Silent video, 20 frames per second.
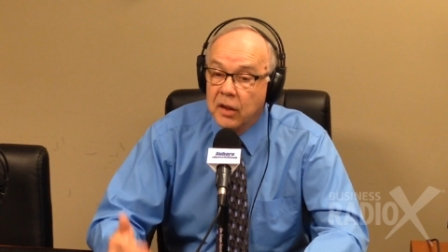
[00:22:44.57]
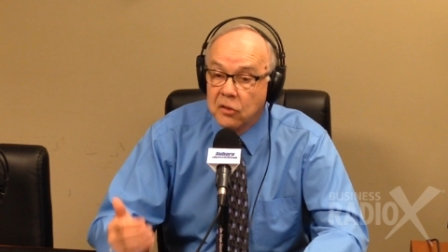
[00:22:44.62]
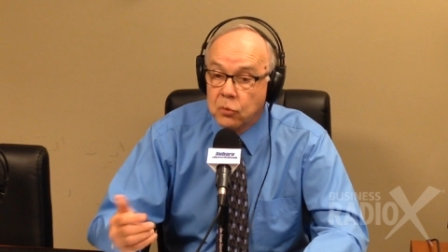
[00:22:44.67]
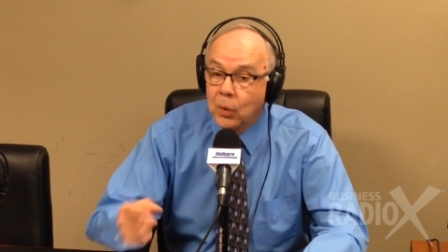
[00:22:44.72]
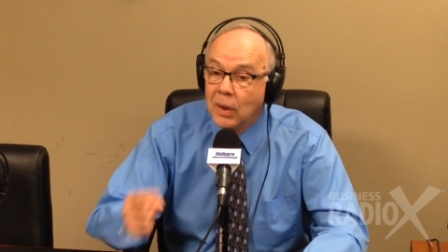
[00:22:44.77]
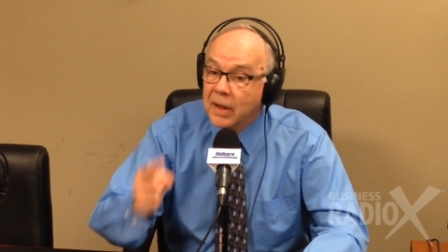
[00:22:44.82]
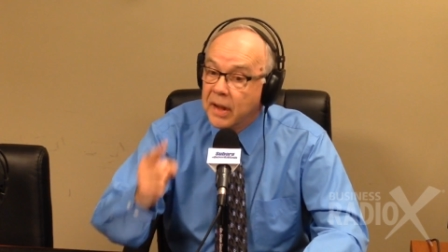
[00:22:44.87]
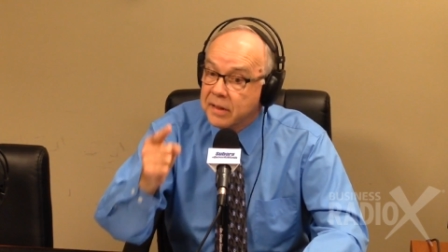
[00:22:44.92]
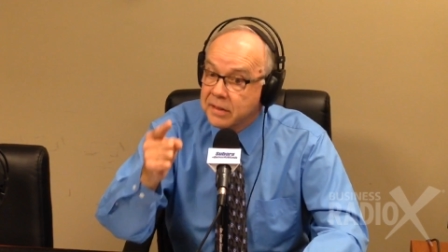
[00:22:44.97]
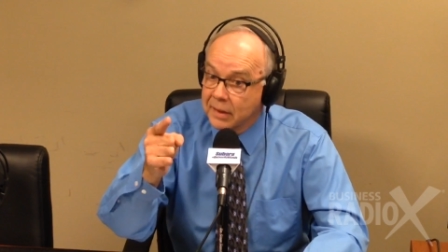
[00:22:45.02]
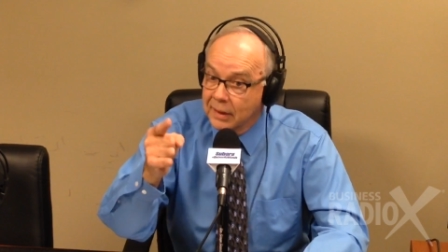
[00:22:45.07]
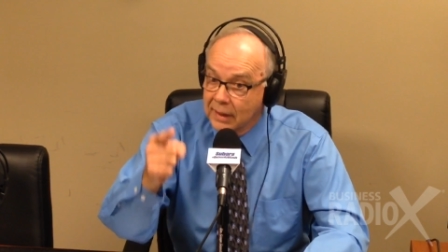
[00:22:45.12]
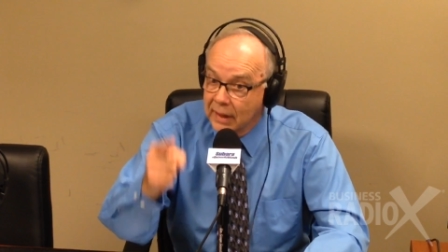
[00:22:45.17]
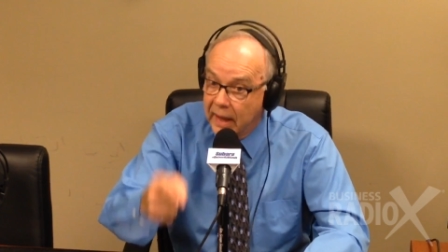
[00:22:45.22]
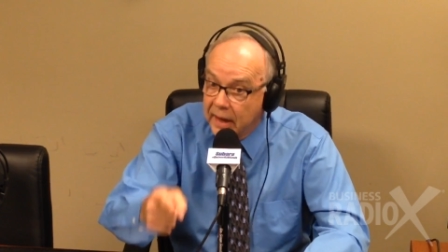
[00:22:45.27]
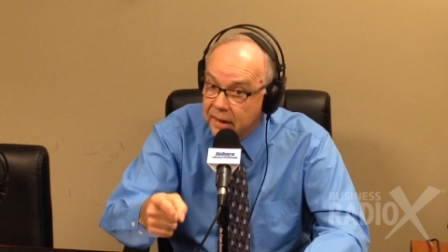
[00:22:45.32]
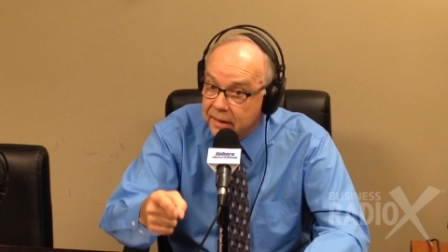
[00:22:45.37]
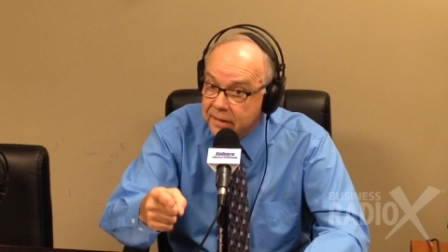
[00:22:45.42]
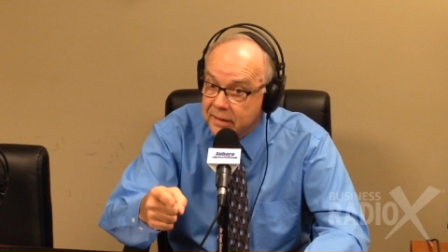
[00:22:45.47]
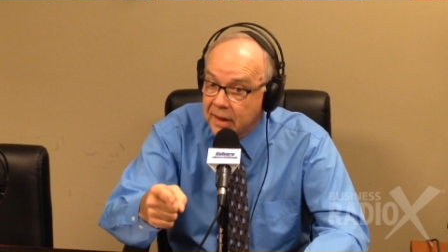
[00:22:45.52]
as well as the
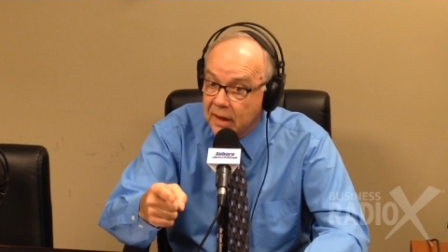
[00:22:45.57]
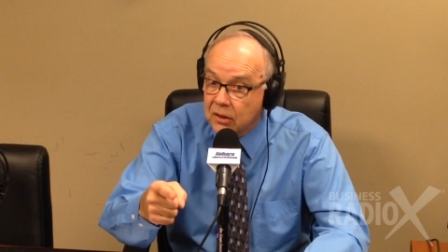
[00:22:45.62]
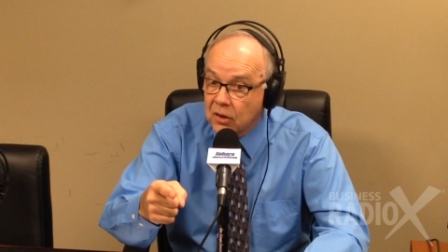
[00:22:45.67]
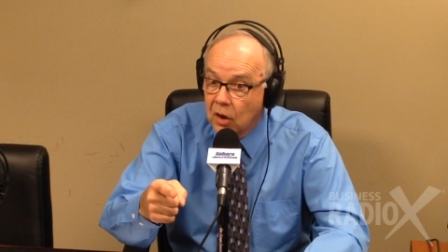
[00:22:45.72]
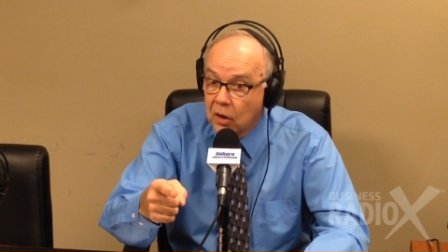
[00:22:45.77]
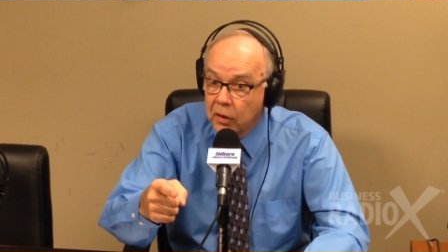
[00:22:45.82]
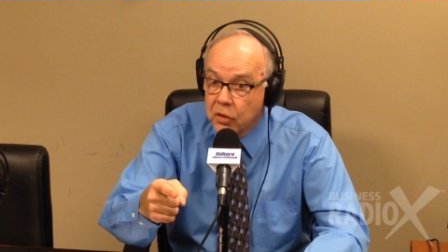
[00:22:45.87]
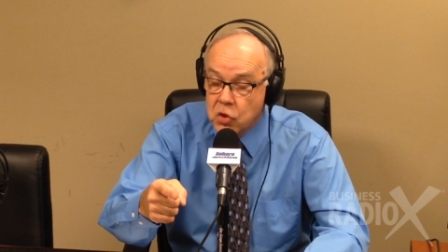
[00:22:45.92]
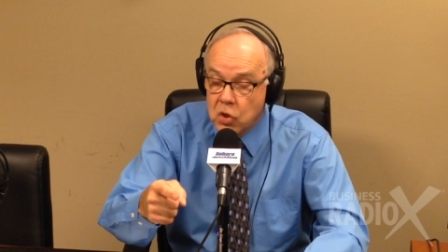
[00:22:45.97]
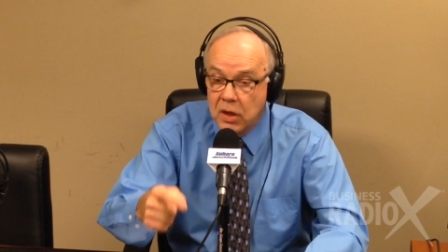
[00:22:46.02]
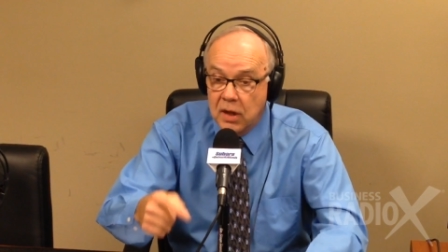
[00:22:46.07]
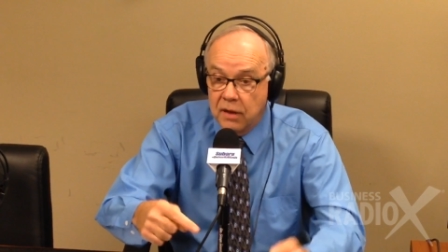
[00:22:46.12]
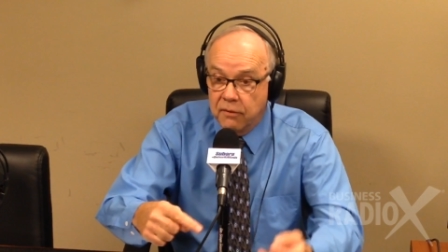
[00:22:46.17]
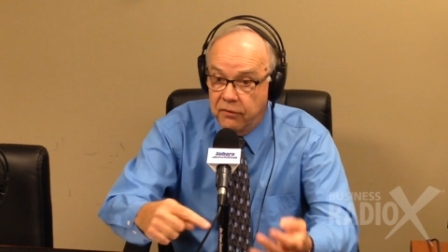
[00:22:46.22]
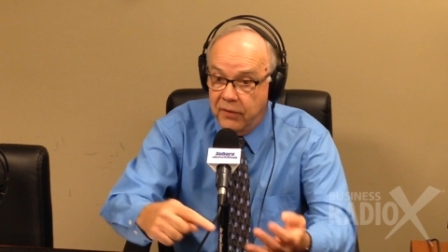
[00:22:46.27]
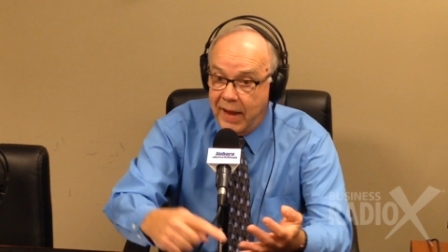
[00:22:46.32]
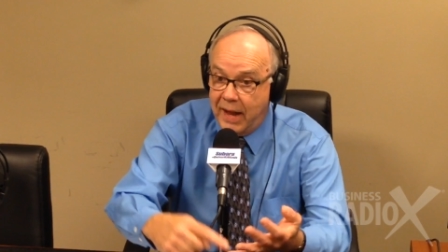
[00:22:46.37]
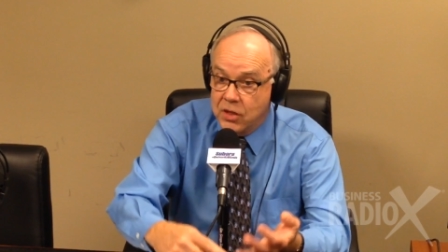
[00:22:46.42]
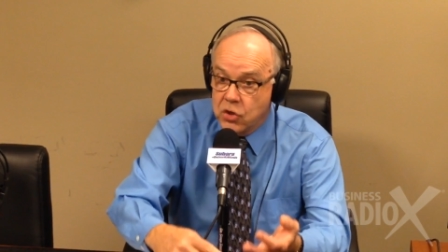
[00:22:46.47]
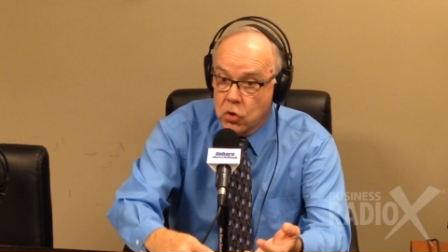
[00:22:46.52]
latest technology, if
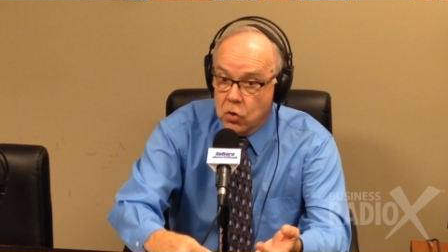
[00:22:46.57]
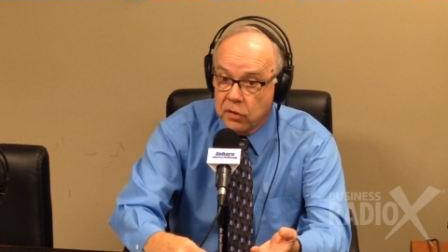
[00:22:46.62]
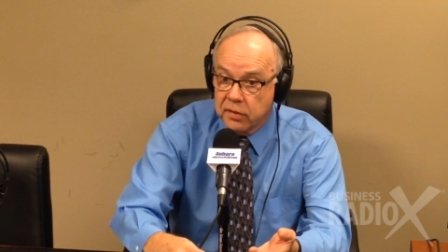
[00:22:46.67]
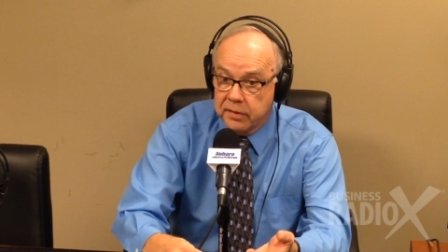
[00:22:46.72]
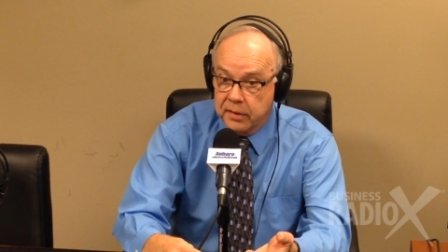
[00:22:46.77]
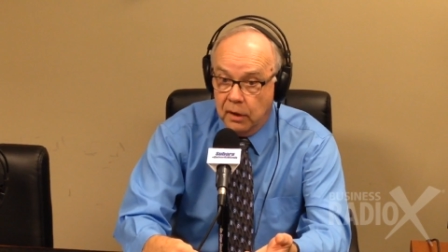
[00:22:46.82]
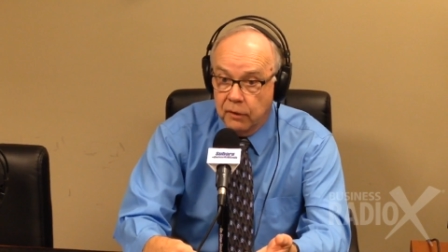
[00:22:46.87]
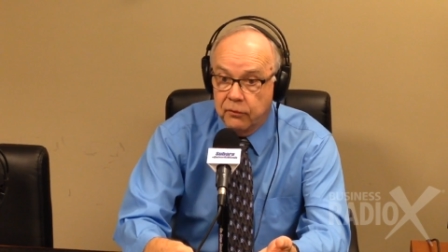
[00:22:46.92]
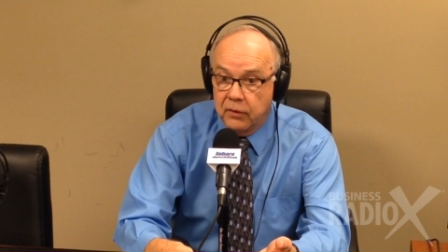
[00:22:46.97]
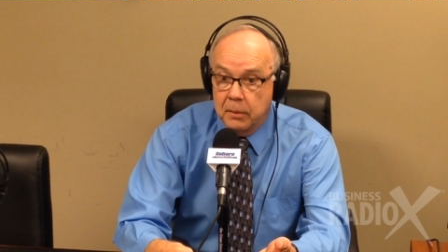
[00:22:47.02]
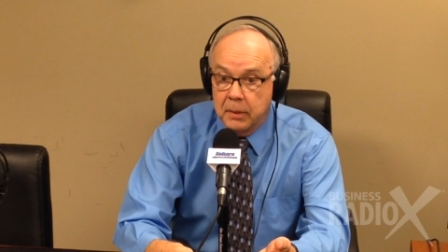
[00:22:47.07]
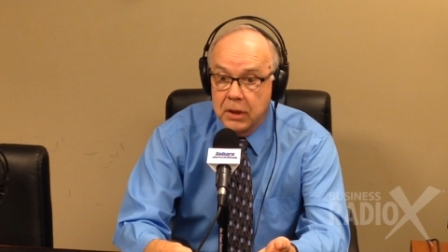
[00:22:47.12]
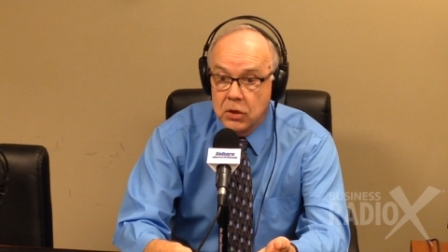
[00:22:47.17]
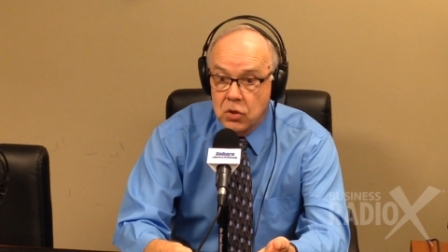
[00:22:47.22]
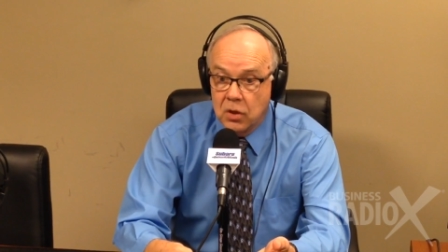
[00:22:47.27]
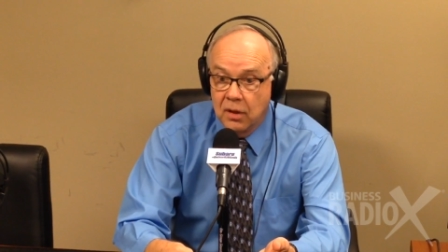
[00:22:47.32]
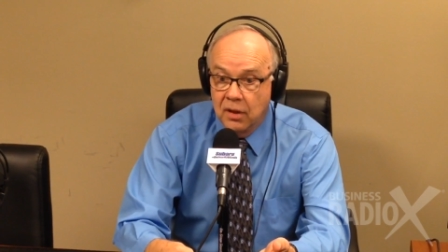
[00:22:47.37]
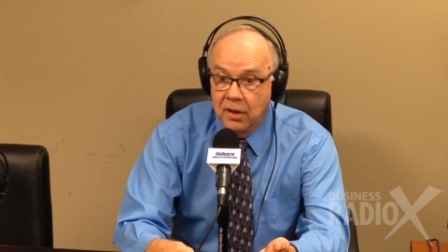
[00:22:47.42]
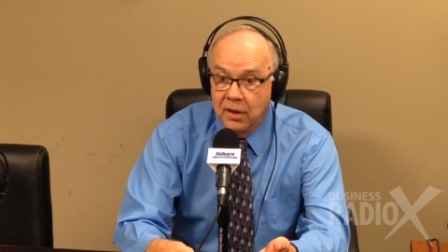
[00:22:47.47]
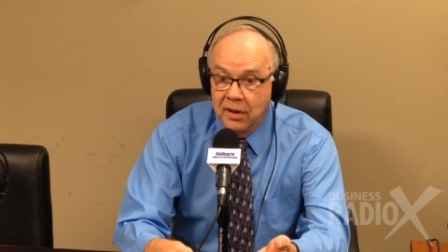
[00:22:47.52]
that's your self-image,